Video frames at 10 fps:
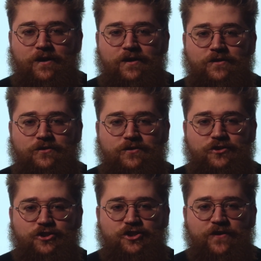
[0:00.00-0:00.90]
It
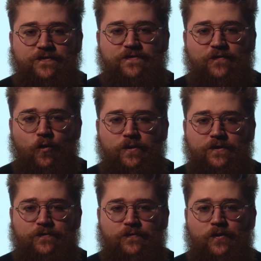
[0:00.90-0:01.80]
shifts
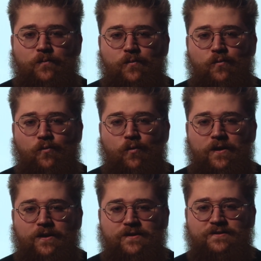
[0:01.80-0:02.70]
focus from
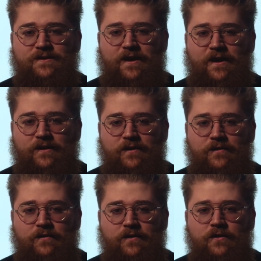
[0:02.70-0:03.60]
what is lacking
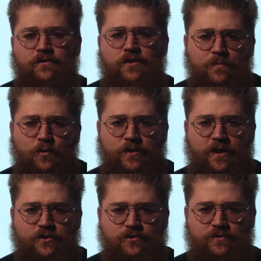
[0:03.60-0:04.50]
to the
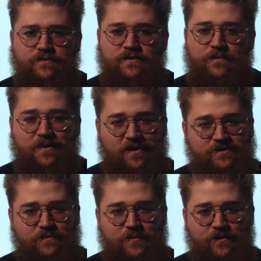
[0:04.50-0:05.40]
potentials and
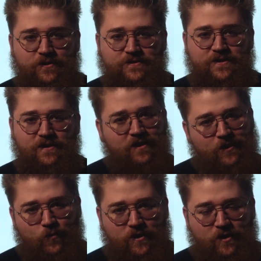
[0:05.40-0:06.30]
possibilities that
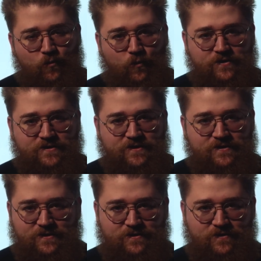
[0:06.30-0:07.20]
lie within one's
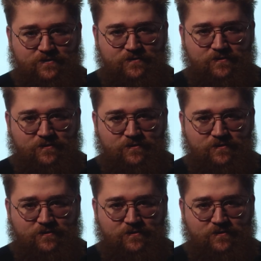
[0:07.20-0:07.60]
existence.